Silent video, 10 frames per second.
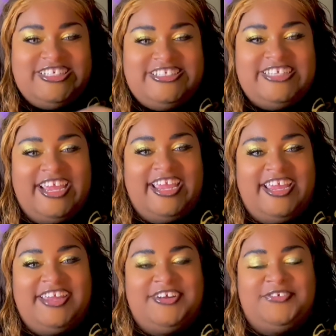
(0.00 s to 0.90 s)

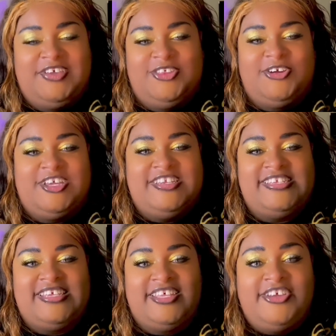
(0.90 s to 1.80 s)
shade of either
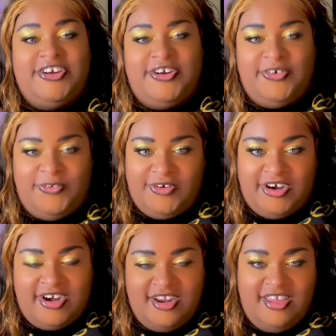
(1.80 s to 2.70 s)
concealer
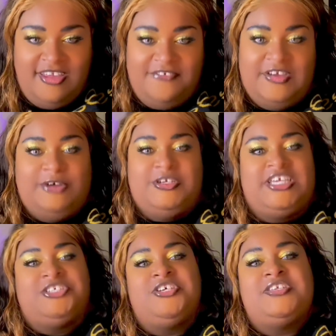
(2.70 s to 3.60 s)
or
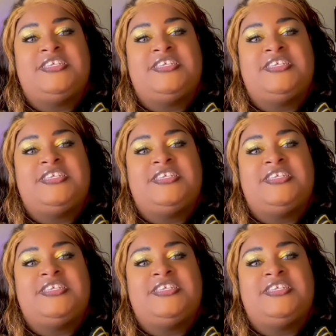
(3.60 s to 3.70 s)
foundation.